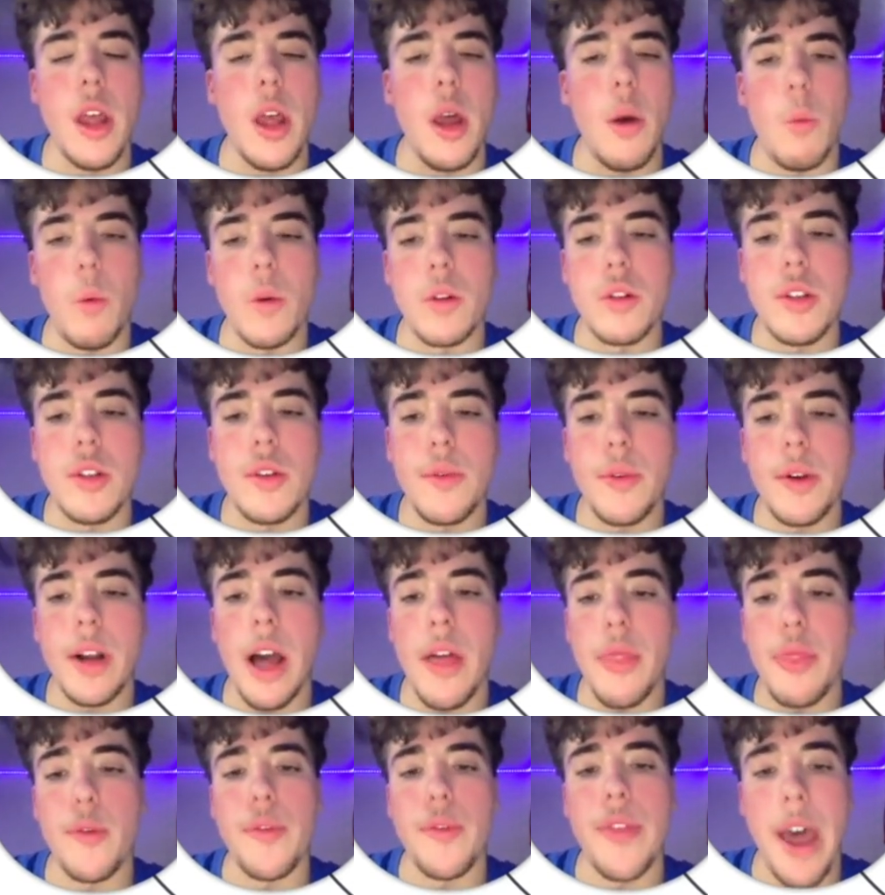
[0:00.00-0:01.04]
Once you've gone
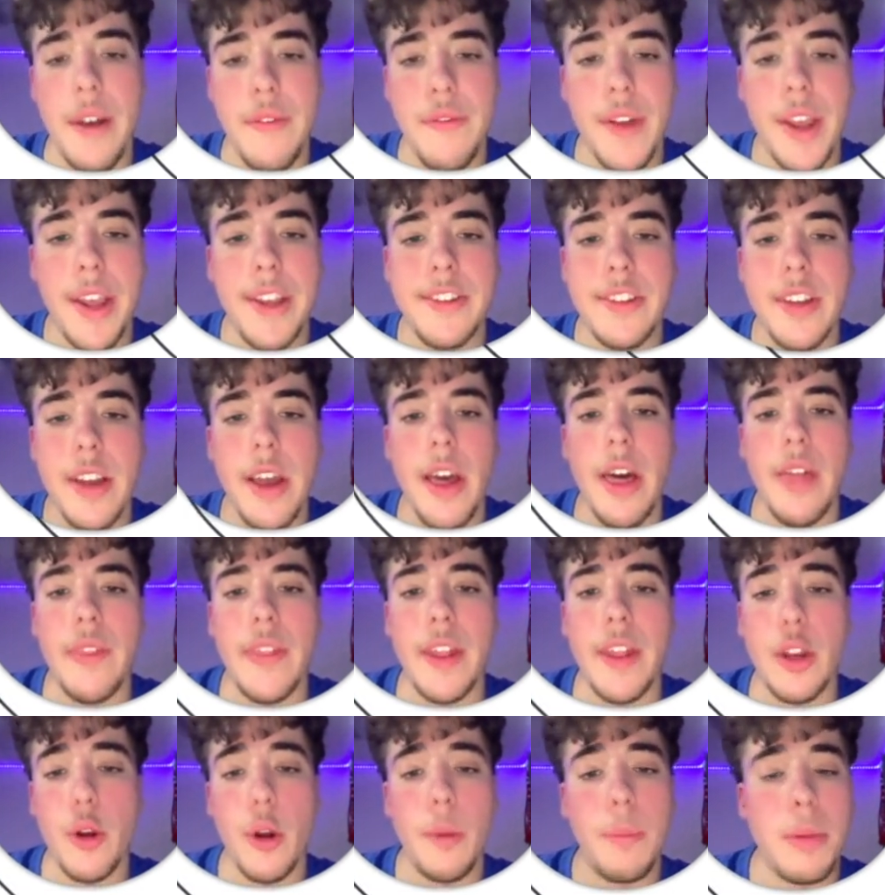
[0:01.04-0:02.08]
through that phase, then
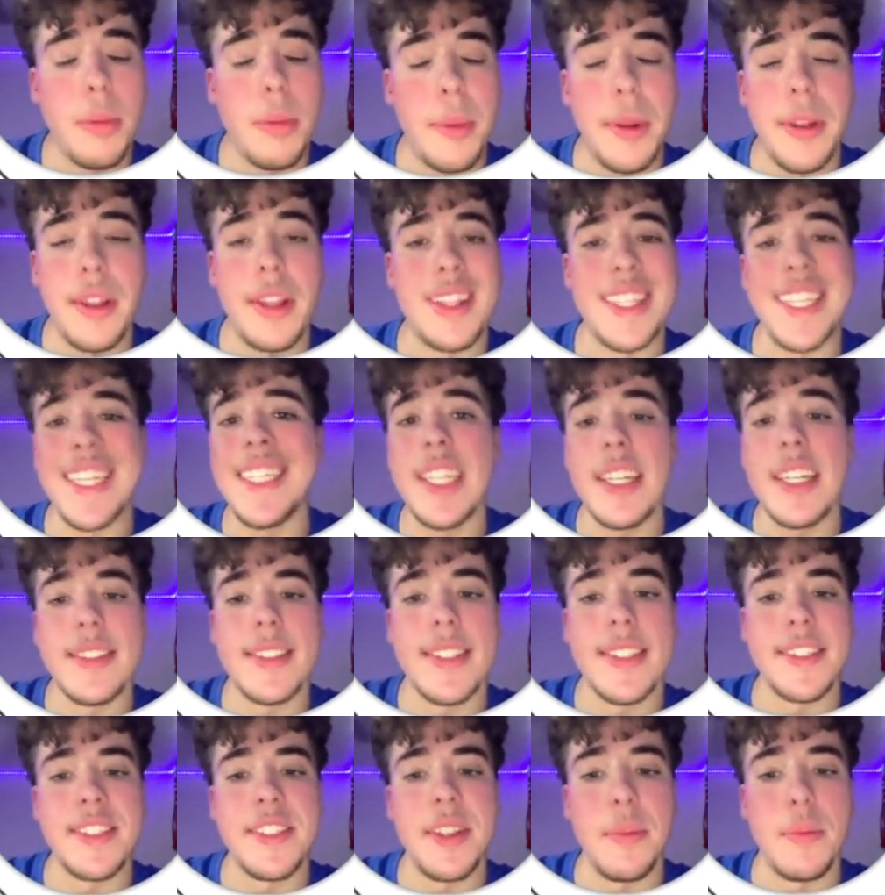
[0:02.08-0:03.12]
you implement the lead gen
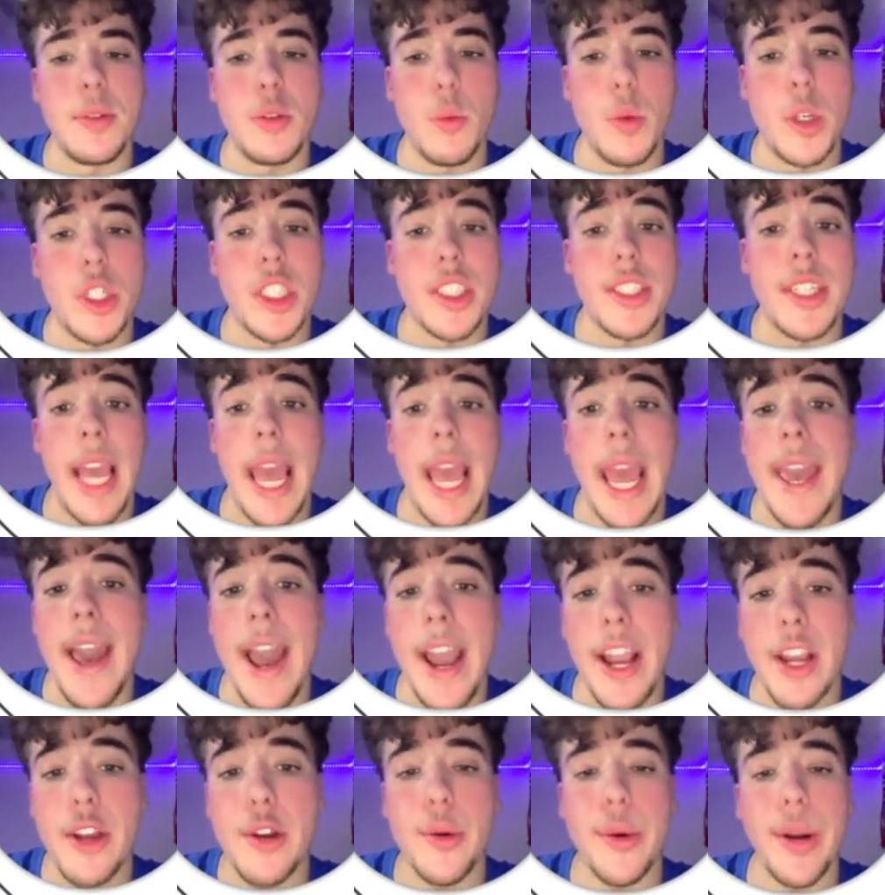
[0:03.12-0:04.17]
systems, which is AI
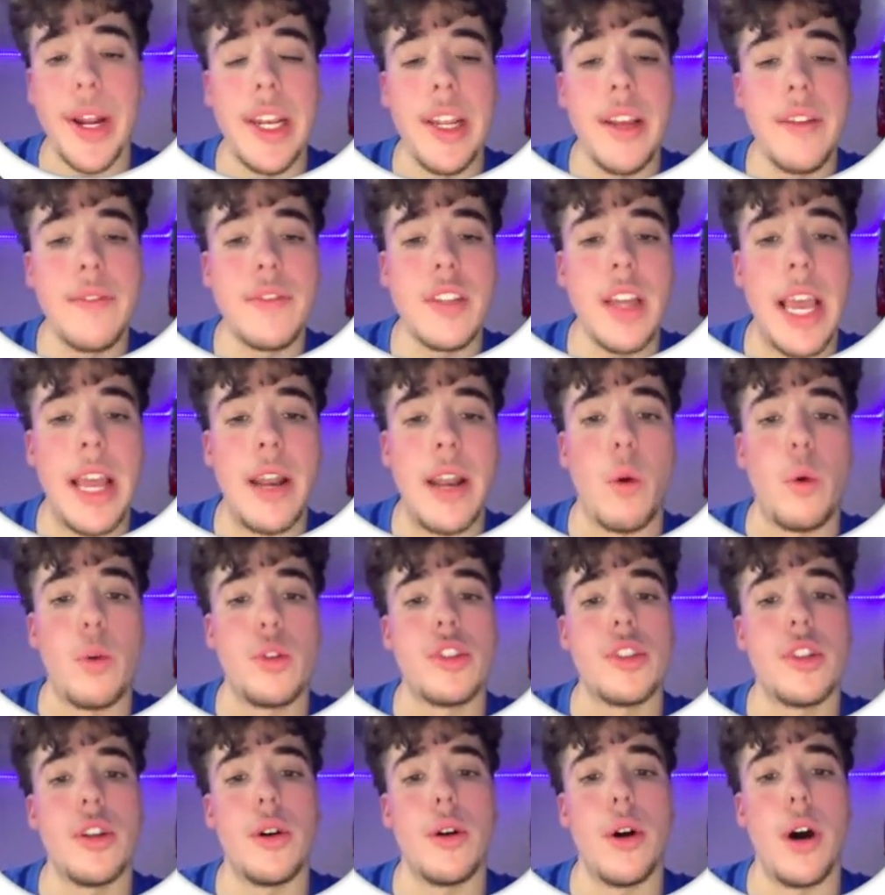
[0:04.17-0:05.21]
creatives, and
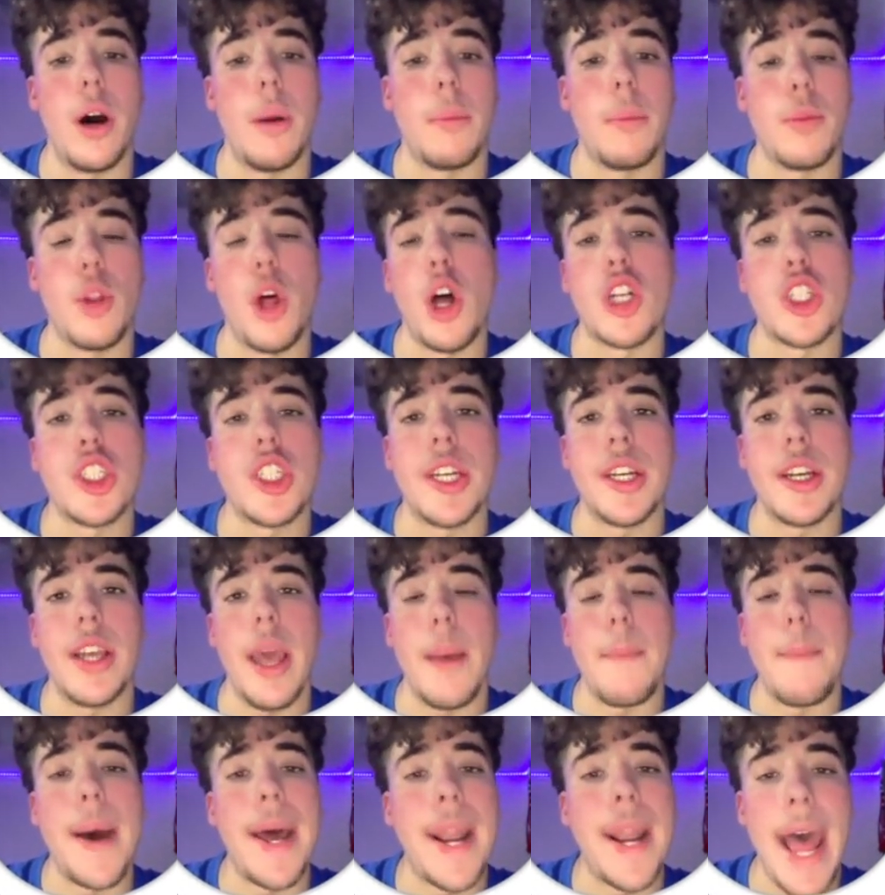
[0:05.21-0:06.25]
also launching a
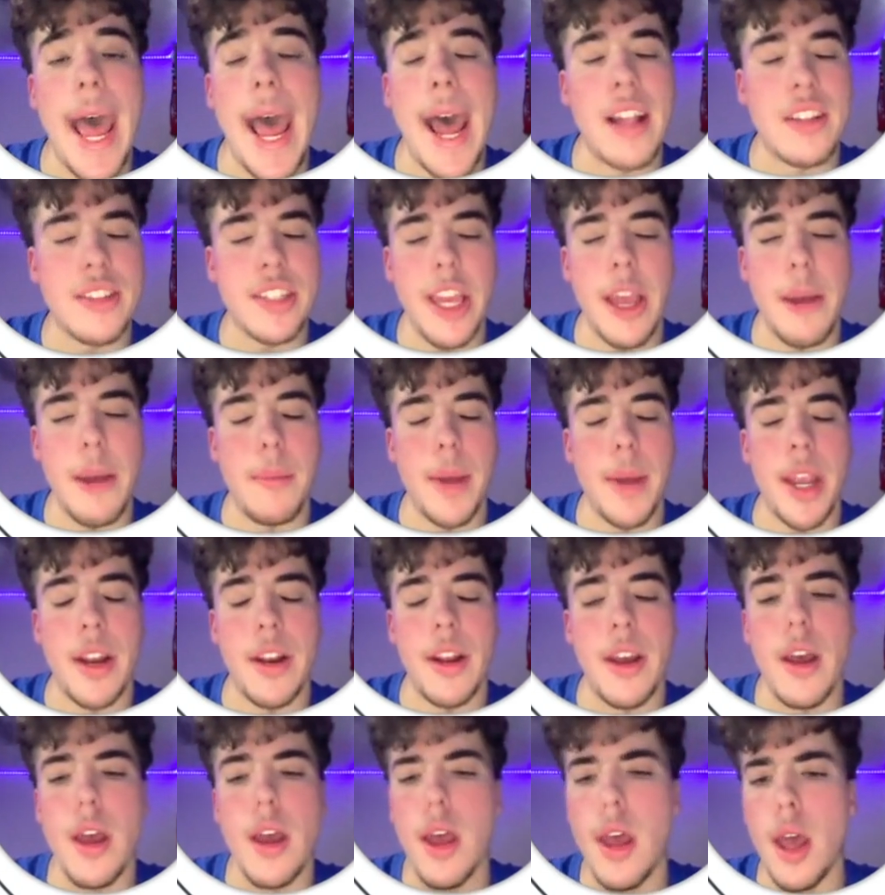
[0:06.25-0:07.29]
meta ads campaign.
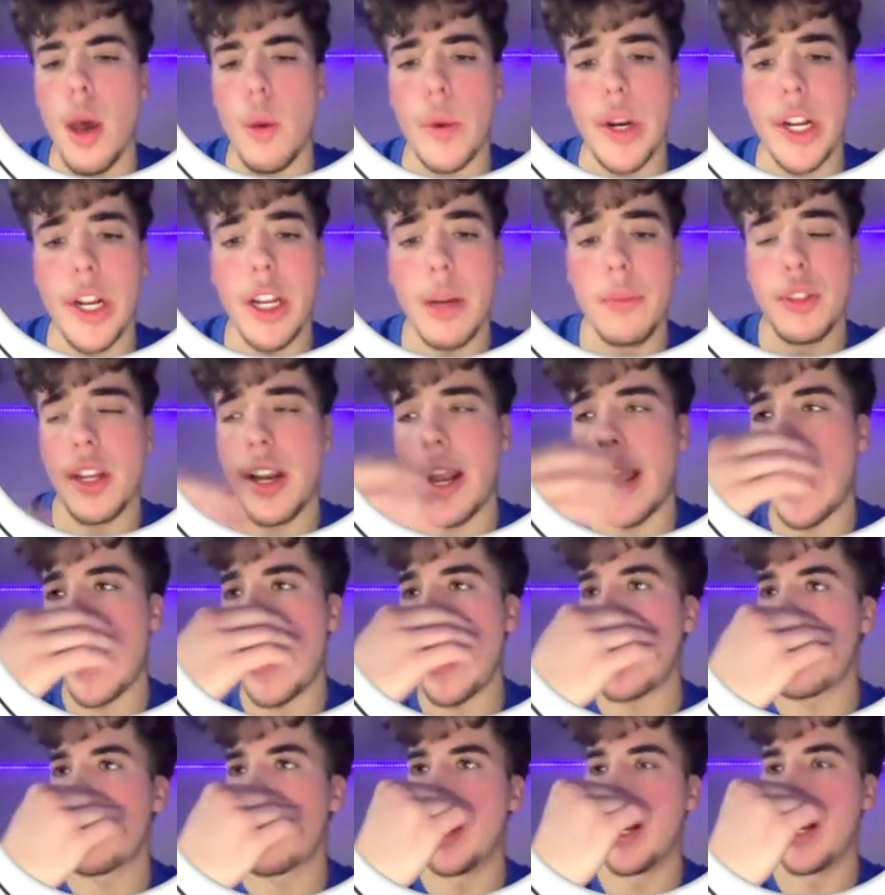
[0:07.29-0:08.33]
When it comes to the AI
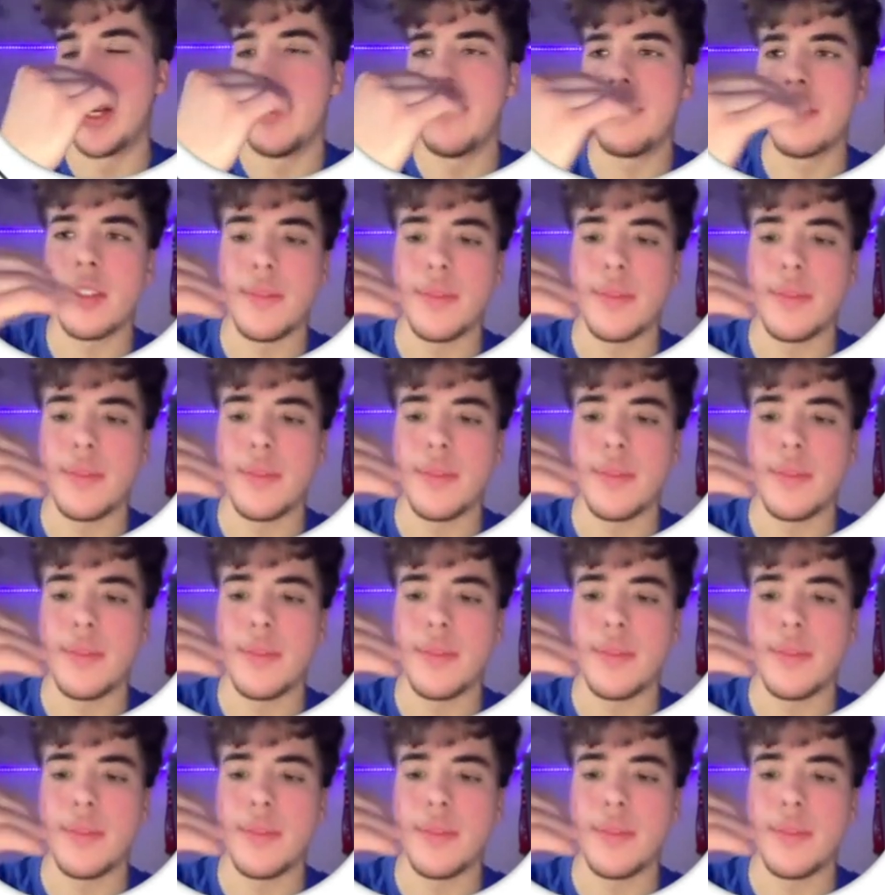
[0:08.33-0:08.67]
creatives,